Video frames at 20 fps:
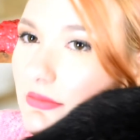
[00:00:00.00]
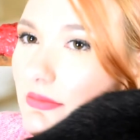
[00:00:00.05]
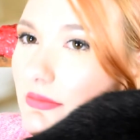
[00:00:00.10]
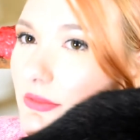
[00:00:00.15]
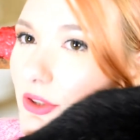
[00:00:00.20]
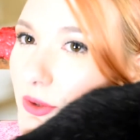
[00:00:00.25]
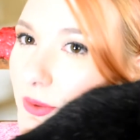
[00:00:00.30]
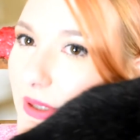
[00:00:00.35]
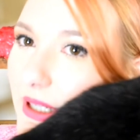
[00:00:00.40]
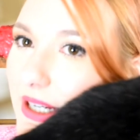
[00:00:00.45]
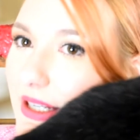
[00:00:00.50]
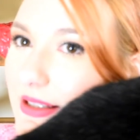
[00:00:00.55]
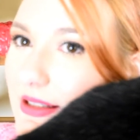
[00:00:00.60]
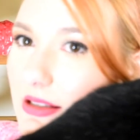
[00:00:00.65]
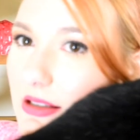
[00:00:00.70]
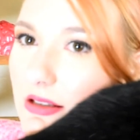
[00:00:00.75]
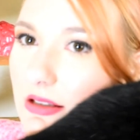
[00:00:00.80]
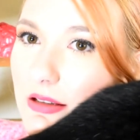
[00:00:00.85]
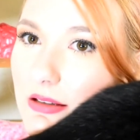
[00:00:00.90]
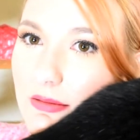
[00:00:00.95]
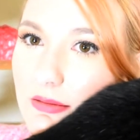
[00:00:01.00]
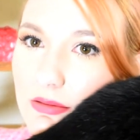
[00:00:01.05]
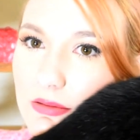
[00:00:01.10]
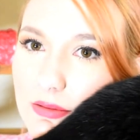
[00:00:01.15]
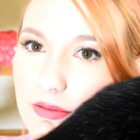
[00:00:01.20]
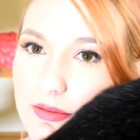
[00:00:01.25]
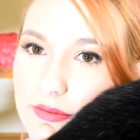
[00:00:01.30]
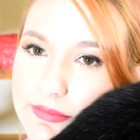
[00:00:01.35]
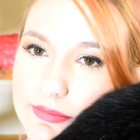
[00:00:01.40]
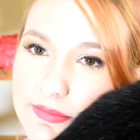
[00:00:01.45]
treats, and
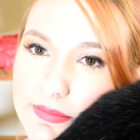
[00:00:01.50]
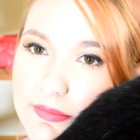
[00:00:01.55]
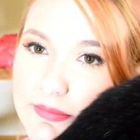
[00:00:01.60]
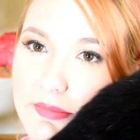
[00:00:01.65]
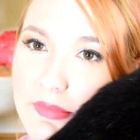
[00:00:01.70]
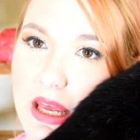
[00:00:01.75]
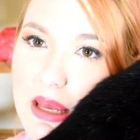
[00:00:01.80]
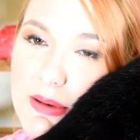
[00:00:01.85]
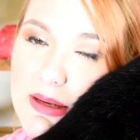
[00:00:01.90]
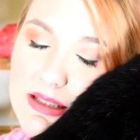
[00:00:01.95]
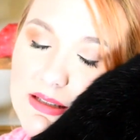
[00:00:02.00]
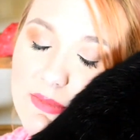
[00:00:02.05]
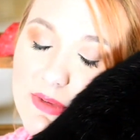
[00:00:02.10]
maybe some